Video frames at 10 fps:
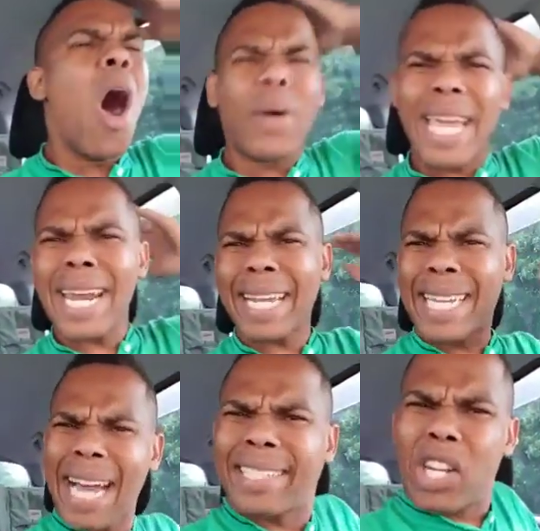How
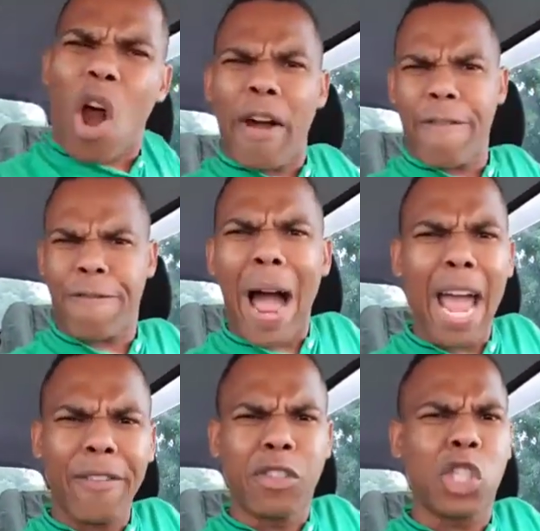can a category
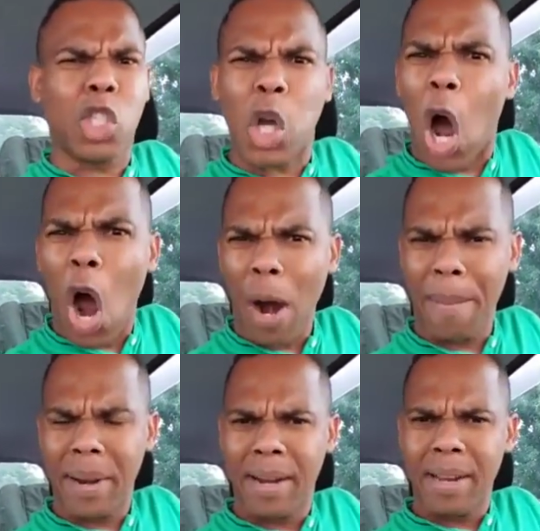5
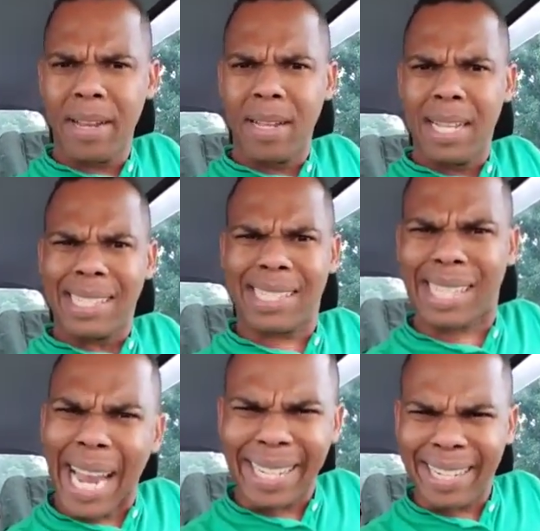storm
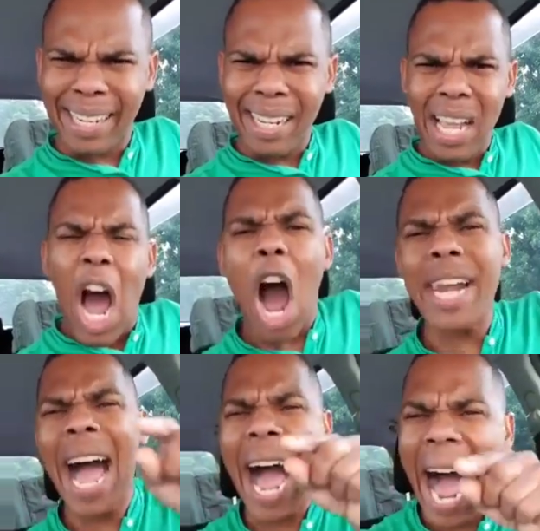sit
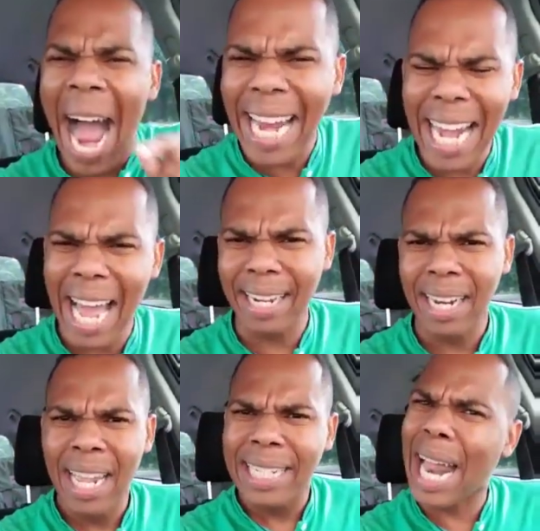on an
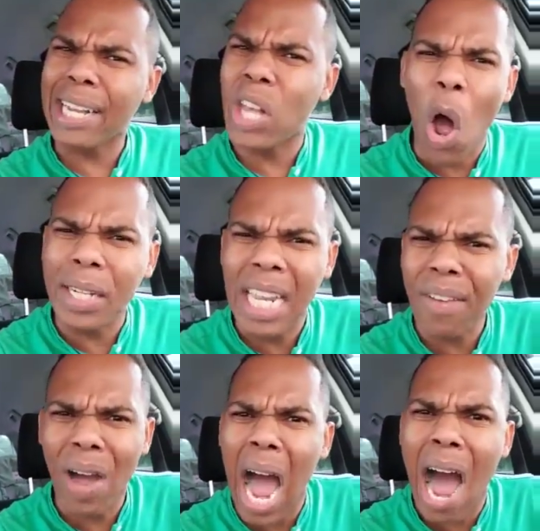island that
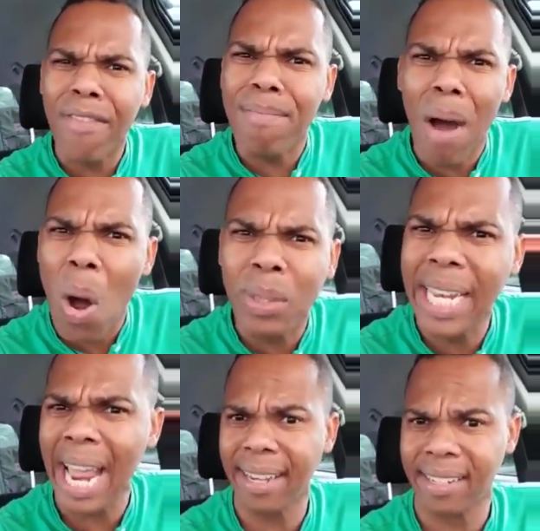don't even have
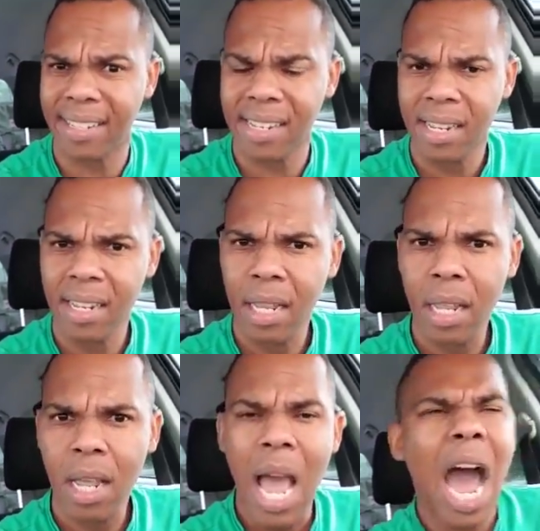mountains?
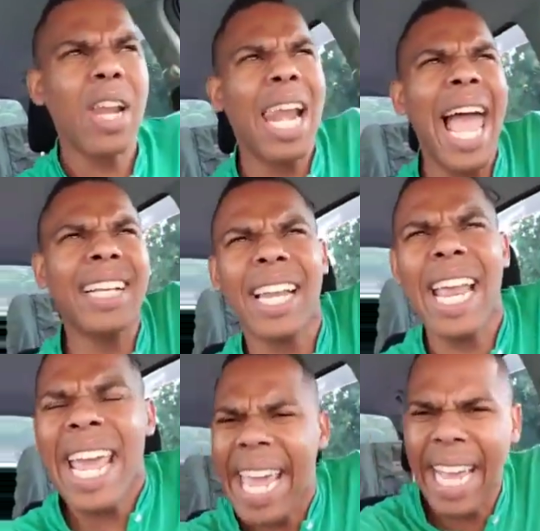And the
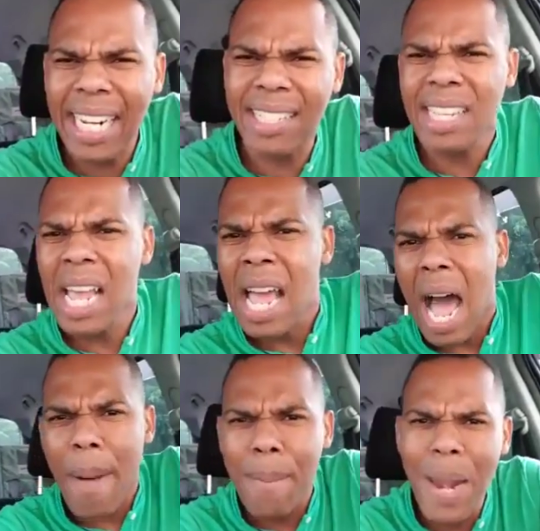likes of the hills
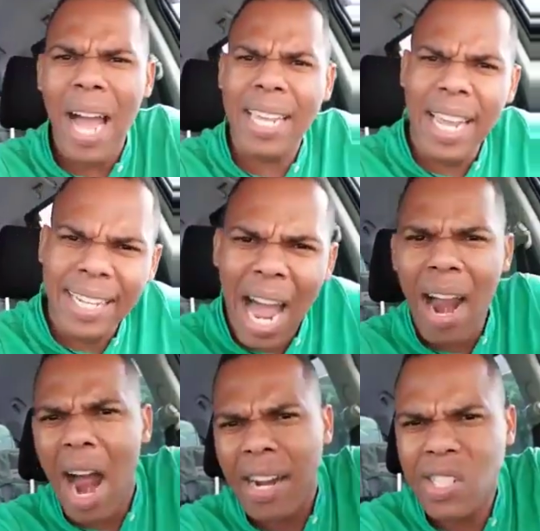a block
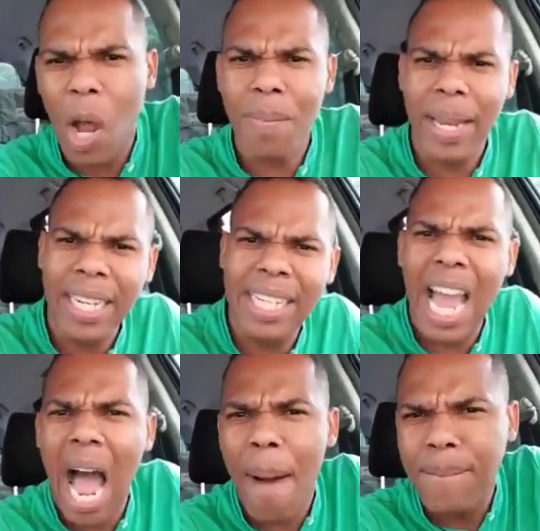it or something and
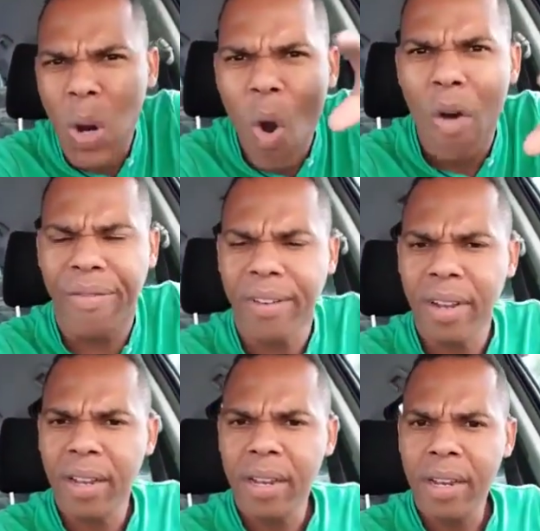it can't
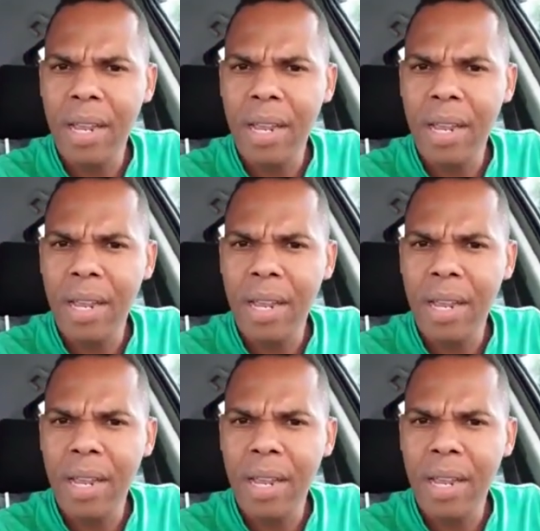move.